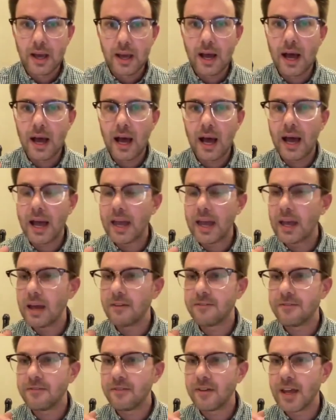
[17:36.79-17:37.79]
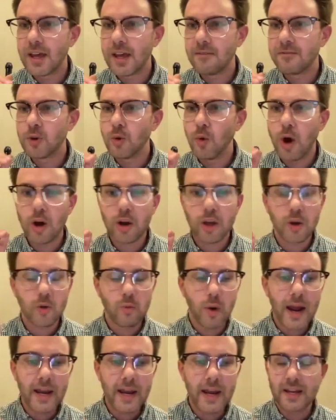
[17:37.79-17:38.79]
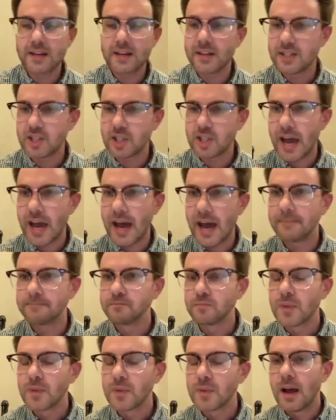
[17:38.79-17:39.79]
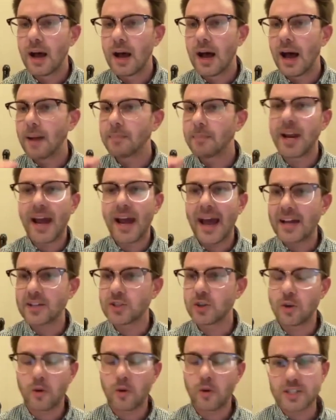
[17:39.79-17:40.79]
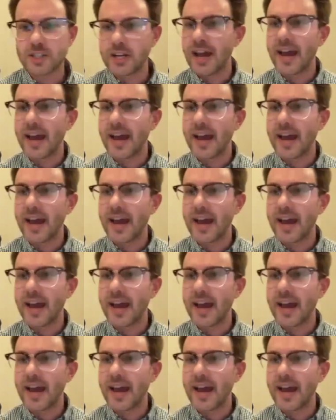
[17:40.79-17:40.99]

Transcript: If you all could write in the chat, I'm going to ask you a question.